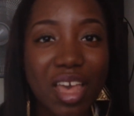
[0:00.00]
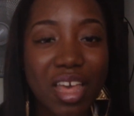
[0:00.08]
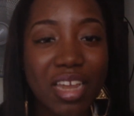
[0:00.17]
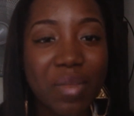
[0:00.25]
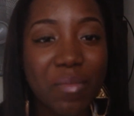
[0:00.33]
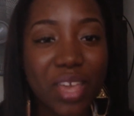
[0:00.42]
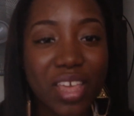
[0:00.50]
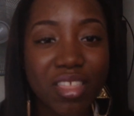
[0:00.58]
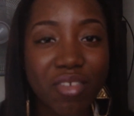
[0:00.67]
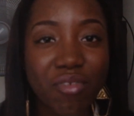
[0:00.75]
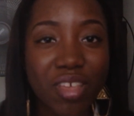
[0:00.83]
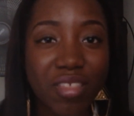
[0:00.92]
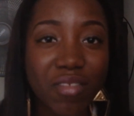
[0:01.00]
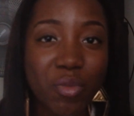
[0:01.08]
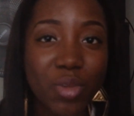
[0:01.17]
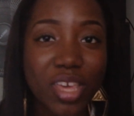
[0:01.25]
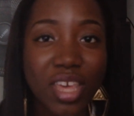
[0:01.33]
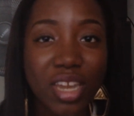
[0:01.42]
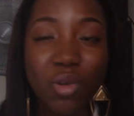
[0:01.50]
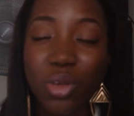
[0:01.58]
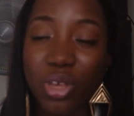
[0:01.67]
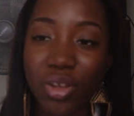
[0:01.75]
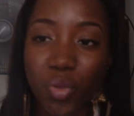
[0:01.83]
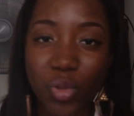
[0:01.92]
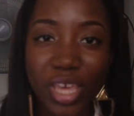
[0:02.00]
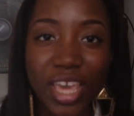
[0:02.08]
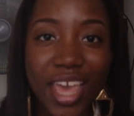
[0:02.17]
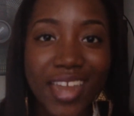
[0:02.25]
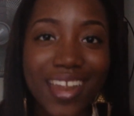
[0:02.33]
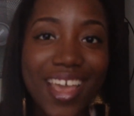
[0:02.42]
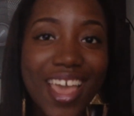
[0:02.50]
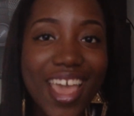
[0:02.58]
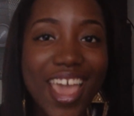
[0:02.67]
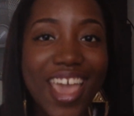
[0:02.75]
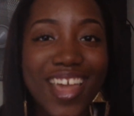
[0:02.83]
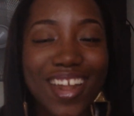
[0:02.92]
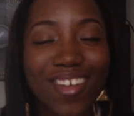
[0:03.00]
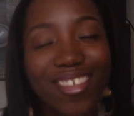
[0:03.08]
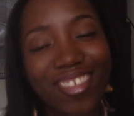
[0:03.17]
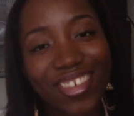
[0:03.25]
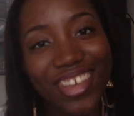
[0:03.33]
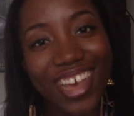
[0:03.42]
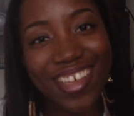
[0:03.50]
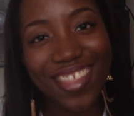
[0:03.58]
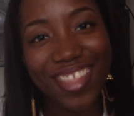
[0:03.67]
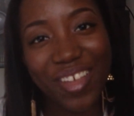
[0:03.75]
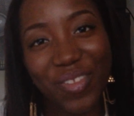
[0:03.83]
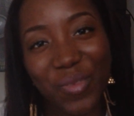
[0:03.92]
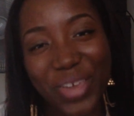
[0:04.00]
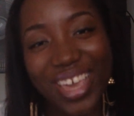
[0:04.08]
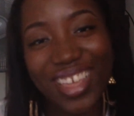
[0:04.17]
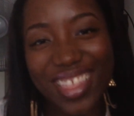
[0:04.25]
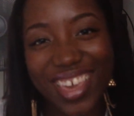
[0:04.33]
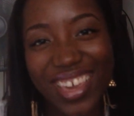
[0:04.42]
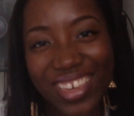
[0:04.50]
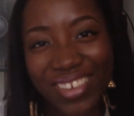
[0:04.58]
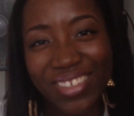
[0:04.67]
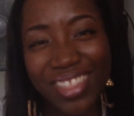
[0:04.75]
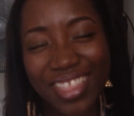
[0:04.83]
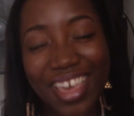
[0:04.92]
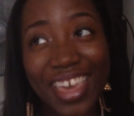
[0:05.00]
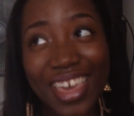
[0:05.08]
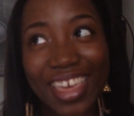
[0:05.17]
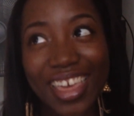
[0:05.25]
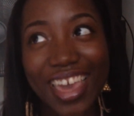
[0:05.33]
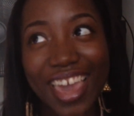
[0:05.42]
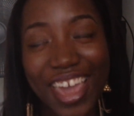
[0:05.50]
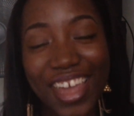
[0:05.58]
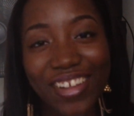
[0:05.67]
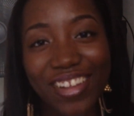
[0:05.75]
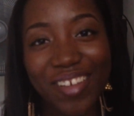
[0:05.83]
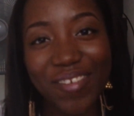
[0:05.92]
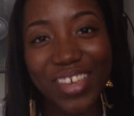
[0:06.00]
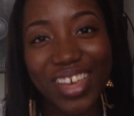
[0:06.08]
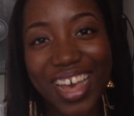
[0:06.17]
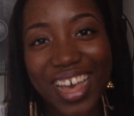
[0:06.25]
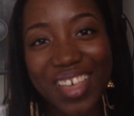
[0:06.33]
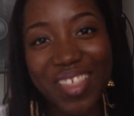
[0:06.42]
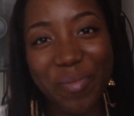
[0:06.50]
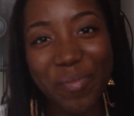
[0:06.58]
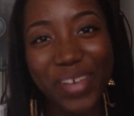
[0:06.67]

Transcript: an amazing rest of the weekend, a good weekend, and I'll see you guys next week. Take care. Love you guys.